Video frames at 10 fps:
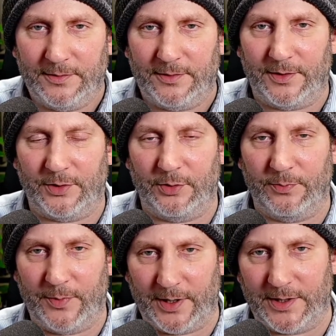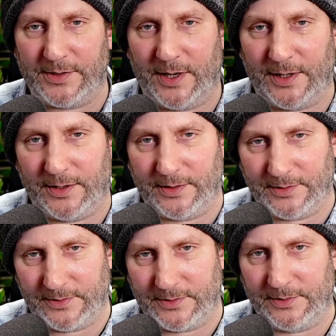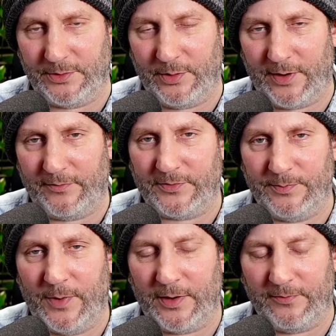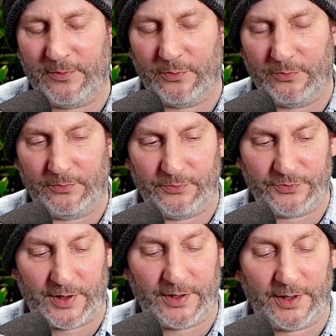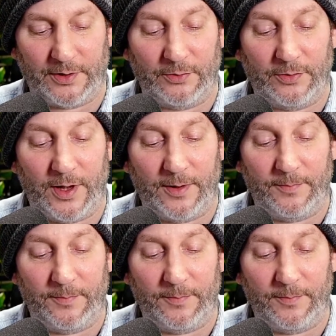that you meditate and you have mindful training and all that?